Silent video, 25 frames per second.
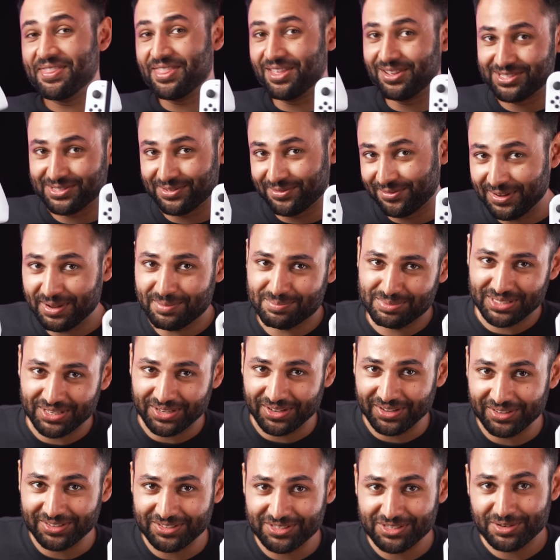there's a flip
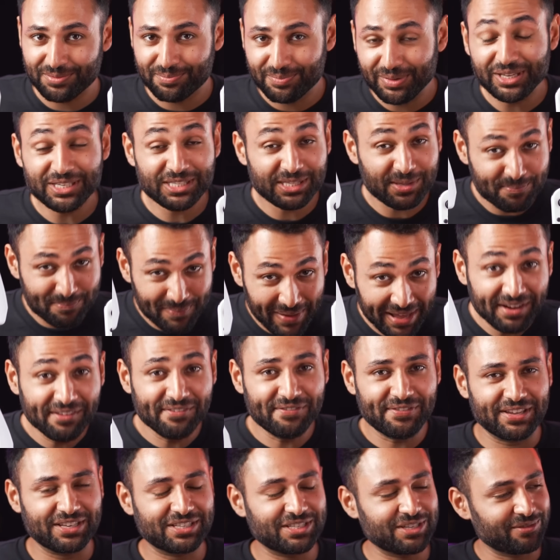side, because the
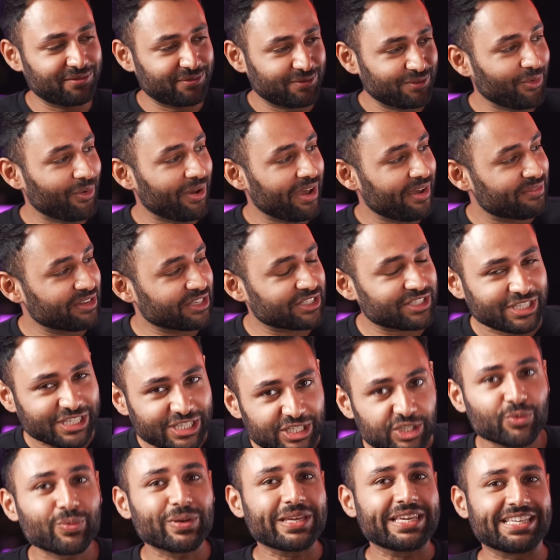benefit of not having to
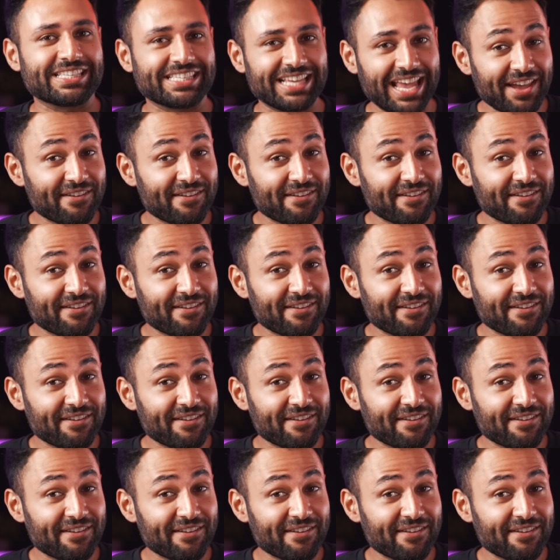squeeze